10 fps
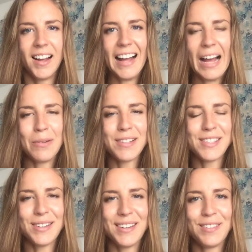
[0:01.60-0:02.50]
How does
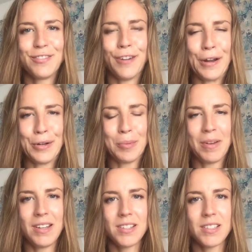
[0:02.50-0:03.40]
your
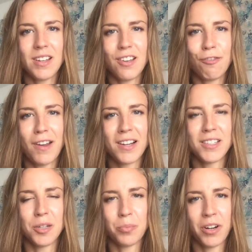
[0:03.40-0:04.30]
environment affect
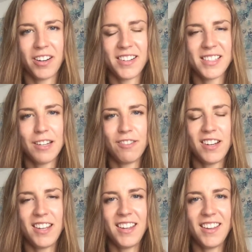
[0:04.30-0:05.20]
your
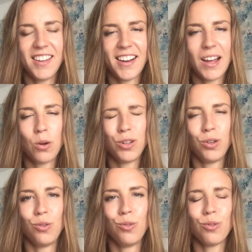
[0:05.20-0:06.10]
productivity and how
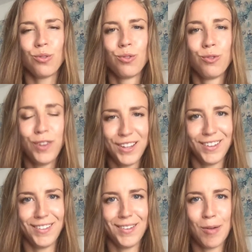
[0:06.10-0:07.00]
you
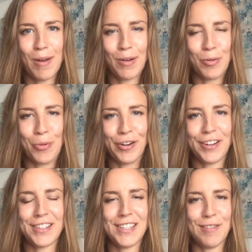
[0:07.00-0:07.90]
feel about your
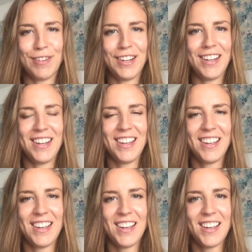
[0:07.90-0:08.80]
productivity?
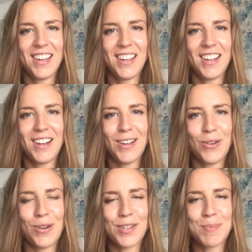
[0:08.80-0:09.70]

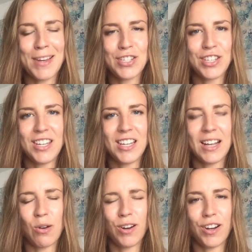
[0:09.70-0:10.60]
Especially in
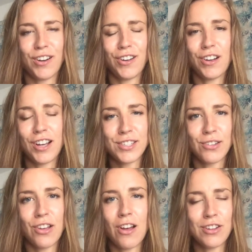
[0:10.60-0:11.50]
our hustle
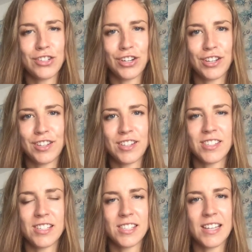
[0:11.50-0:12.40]
culture, there's
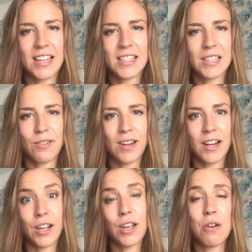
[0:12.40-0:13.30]
this sense that we got
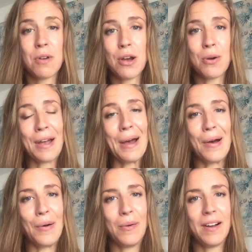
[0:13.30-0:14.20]
to go, go,
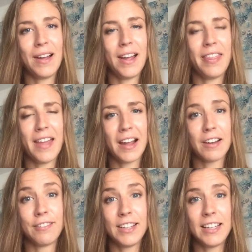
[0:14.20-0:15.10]
go. And that
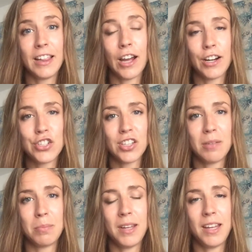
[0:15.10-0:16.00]
can really largely
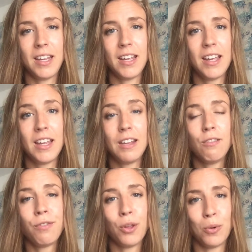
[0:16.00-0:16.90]
be
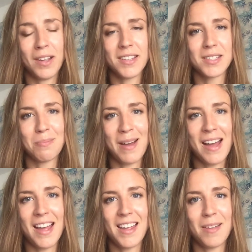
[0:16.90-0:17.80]
influenced
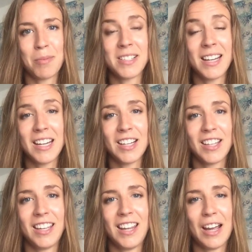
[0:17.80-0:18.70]
by
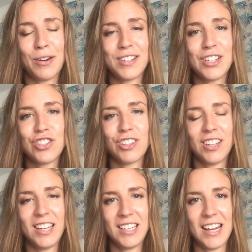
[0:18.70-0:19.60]
particularly our digital
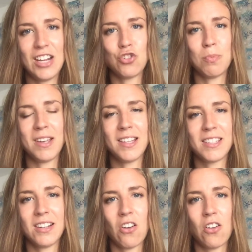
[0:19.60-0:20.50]
engagements
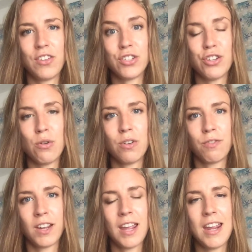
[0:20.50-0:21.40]
and all these
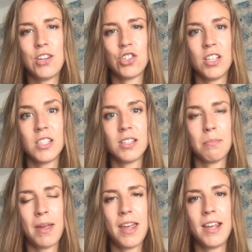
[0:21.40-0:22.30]
notifications and
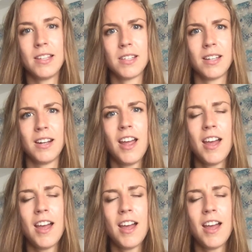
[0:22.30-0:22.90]
pings and